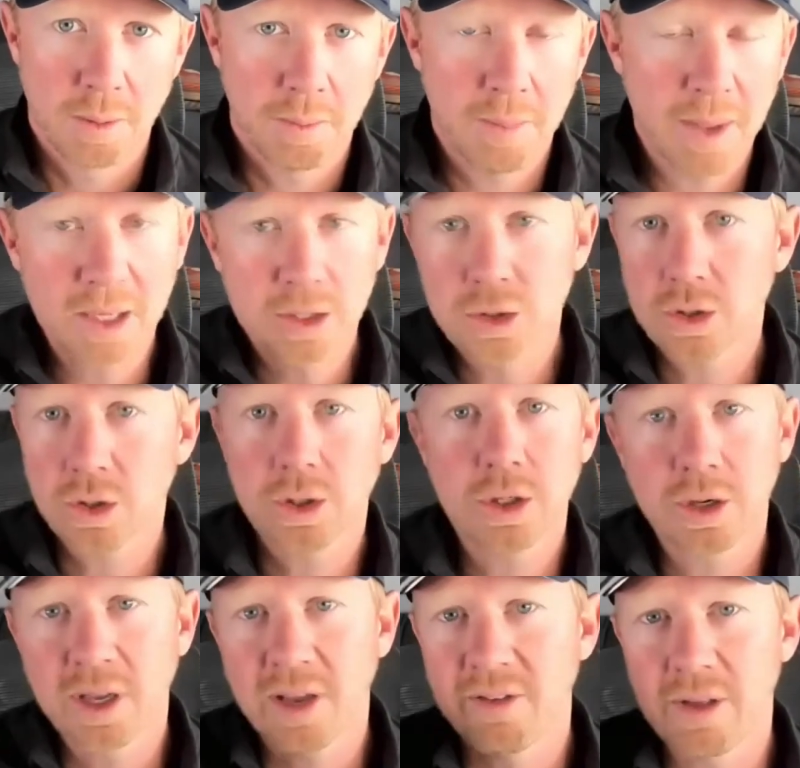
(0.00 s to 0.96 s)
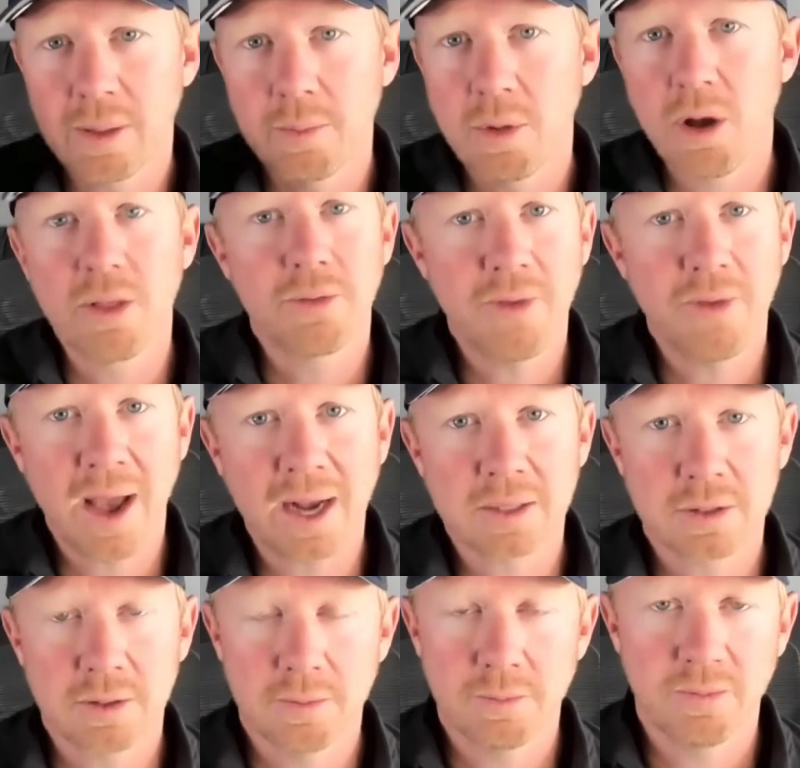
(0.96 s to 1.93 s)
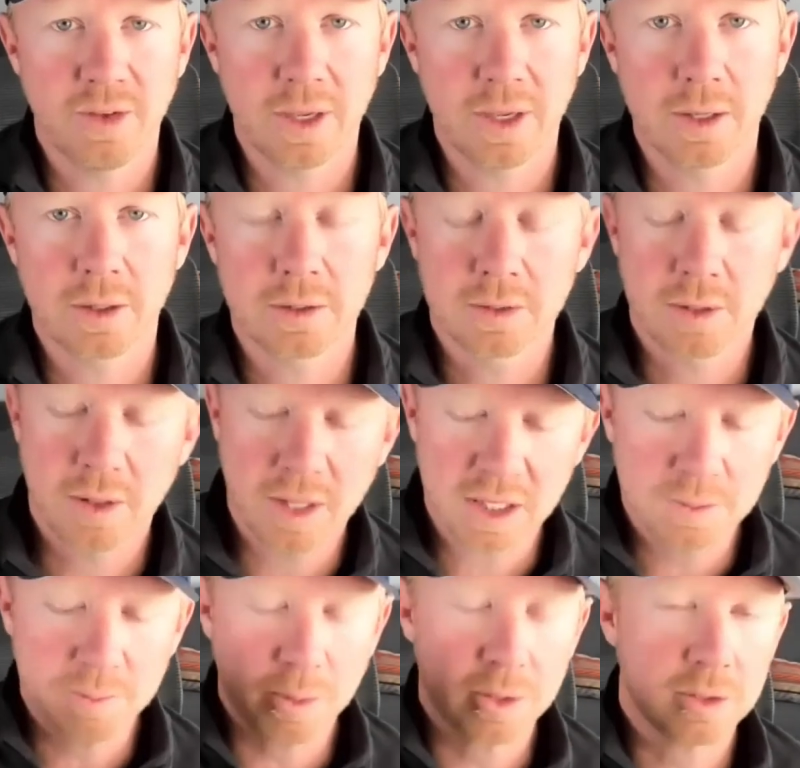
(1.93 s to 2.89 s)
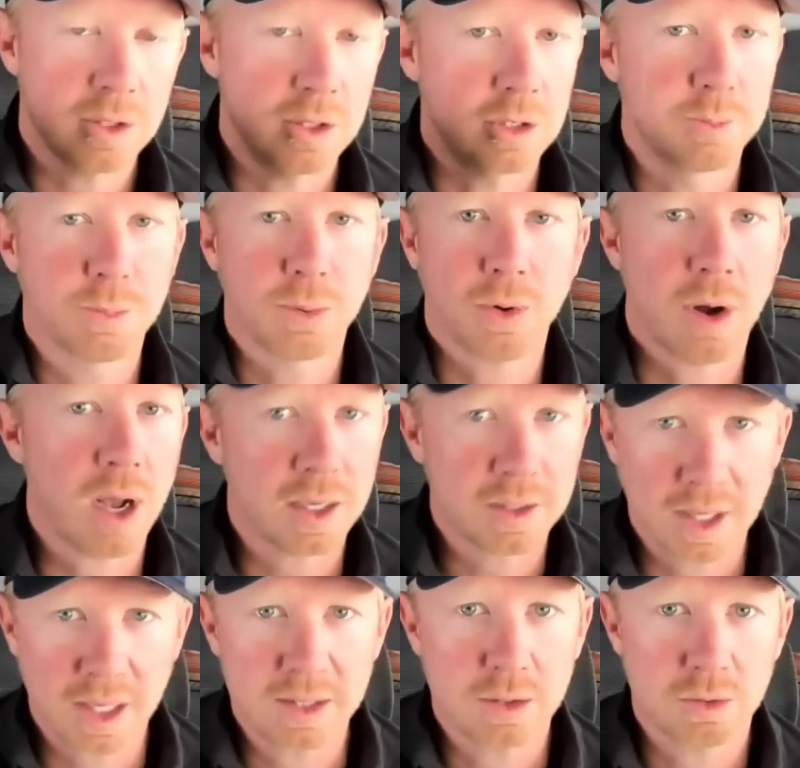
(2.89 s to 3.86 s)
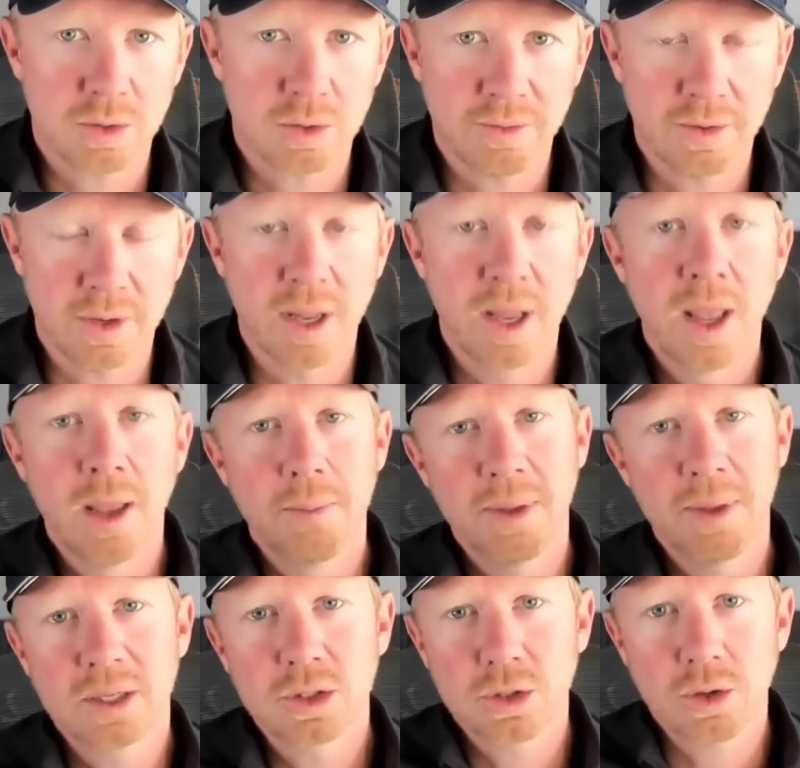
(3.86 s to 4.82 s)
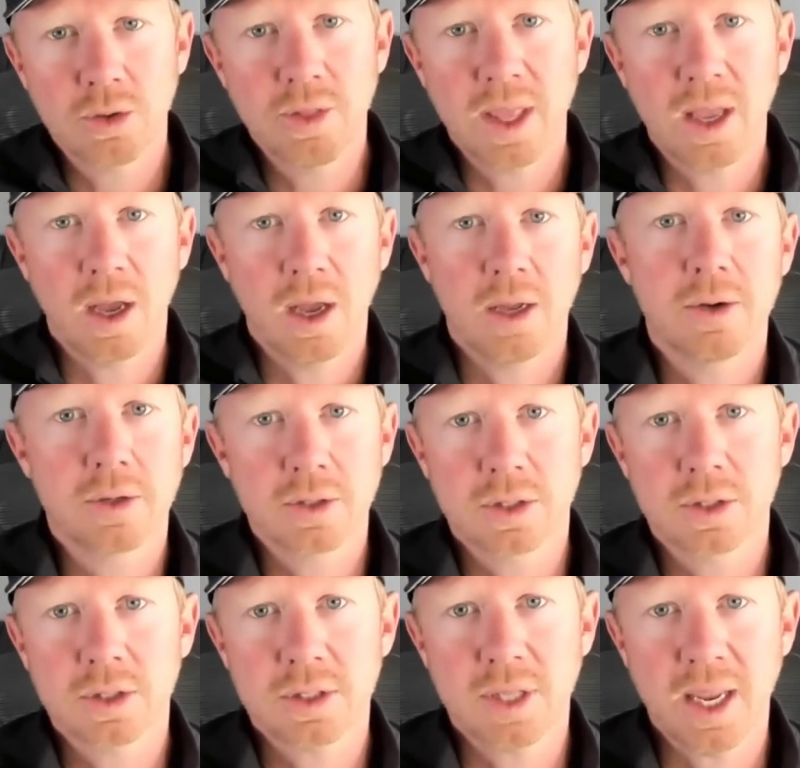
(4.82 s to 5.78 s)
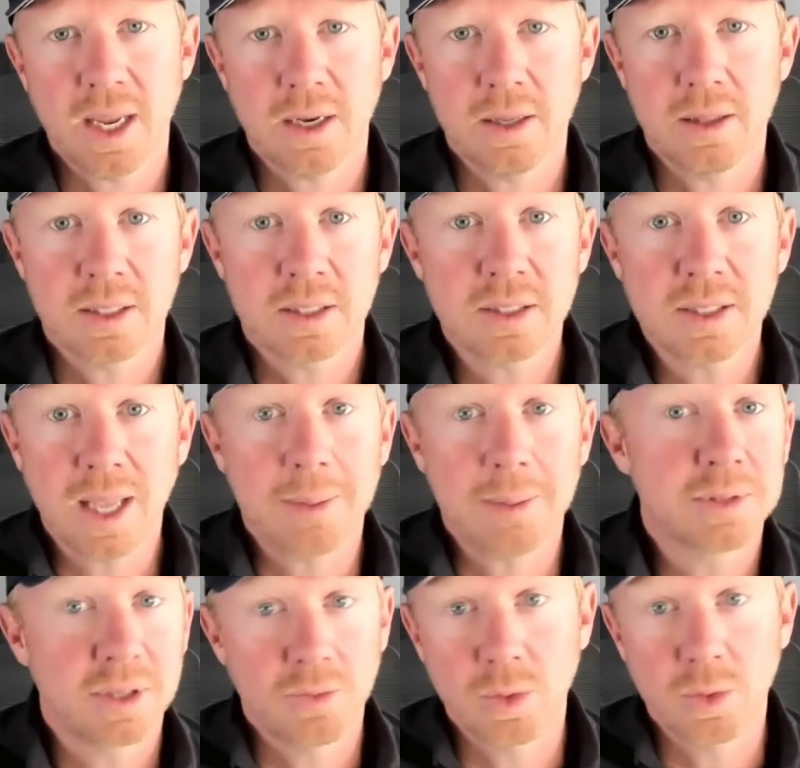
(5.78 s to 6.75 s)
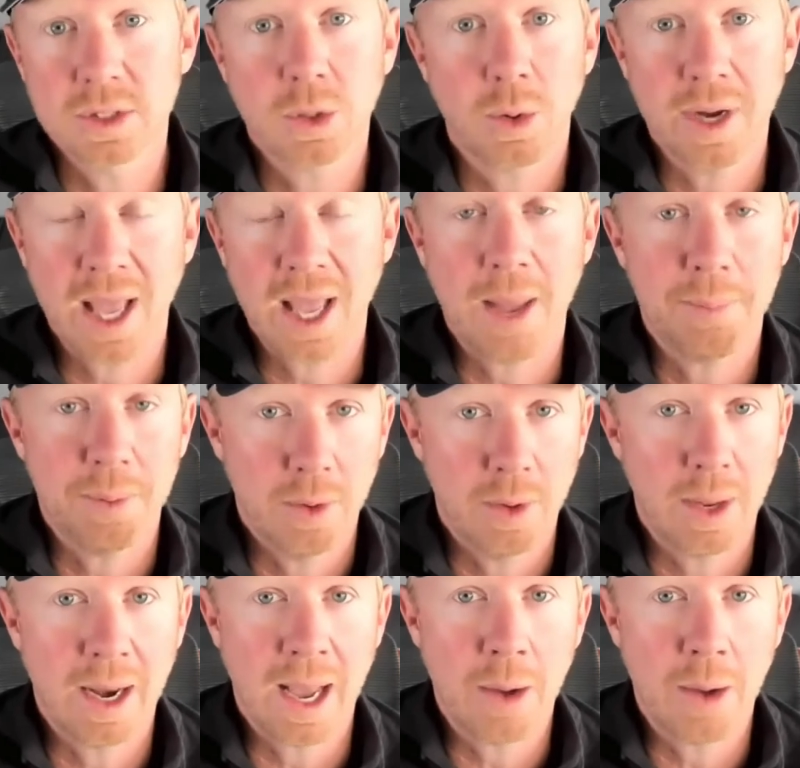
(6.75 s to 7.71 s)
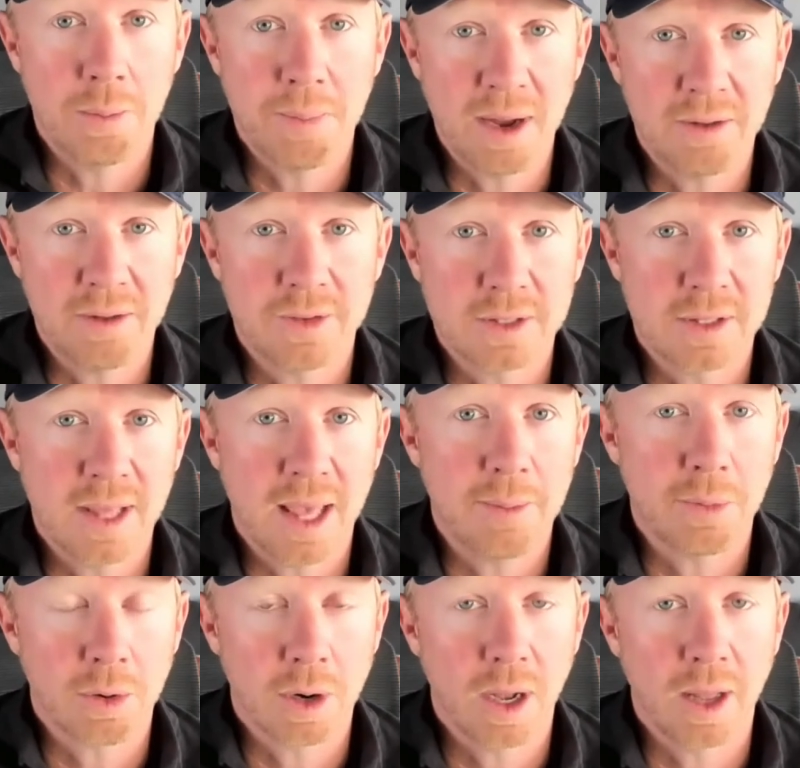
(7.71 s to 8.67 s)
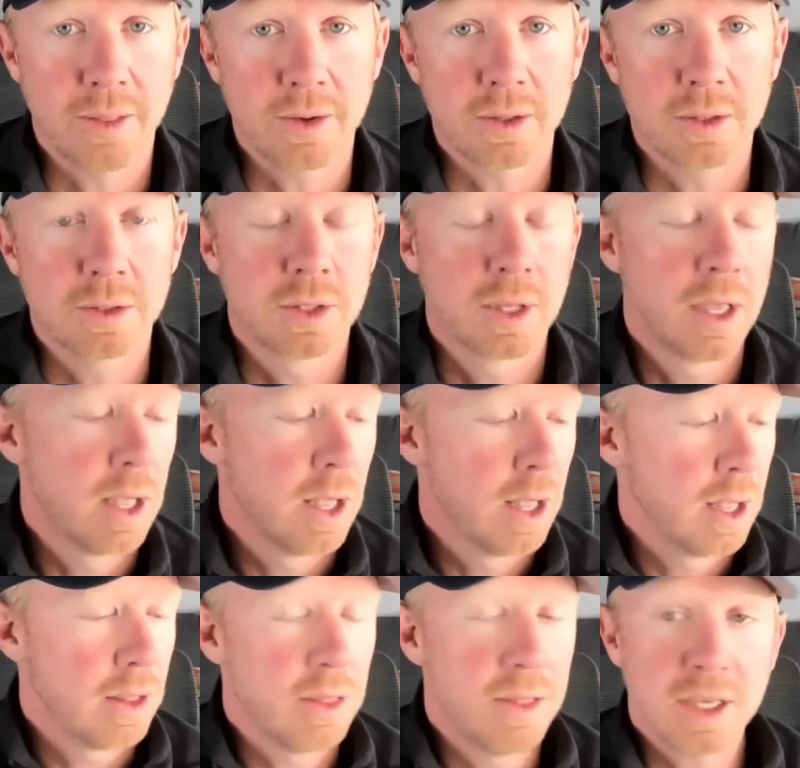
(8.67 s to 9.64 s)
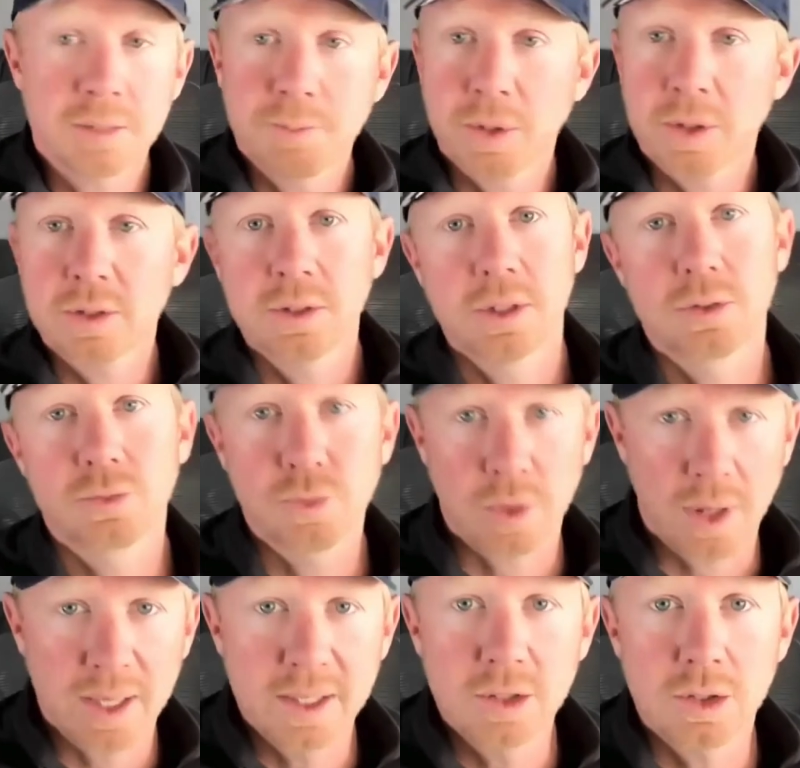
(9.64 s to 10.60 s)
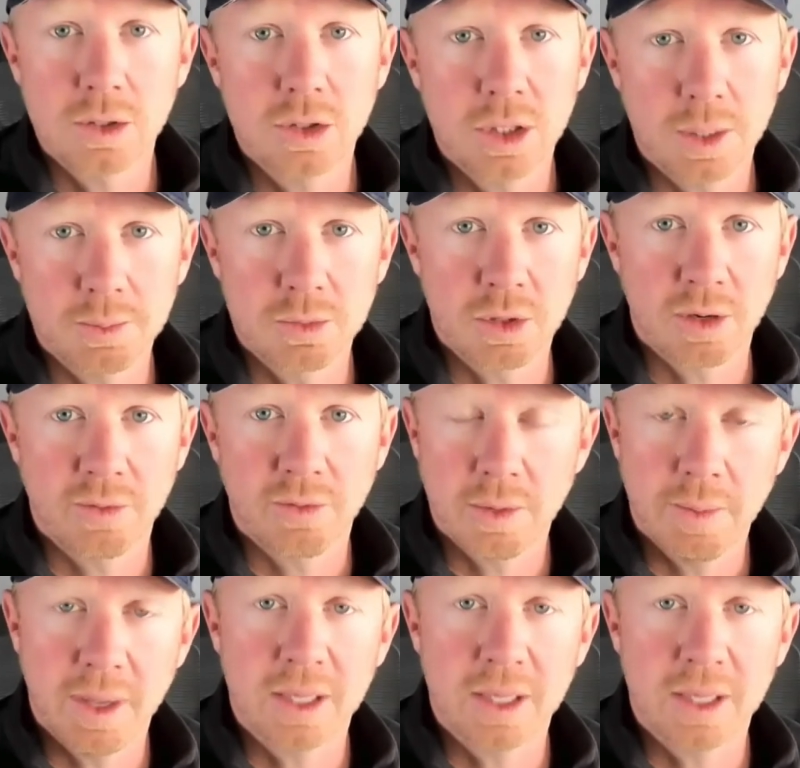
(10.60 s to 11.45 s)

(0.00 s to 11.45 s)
Make sure you're giving all the facts and figures. This person is process-driven. Make sure they understand the steps of what's going to happen and how it benefits them or others. This person is relationship-driven.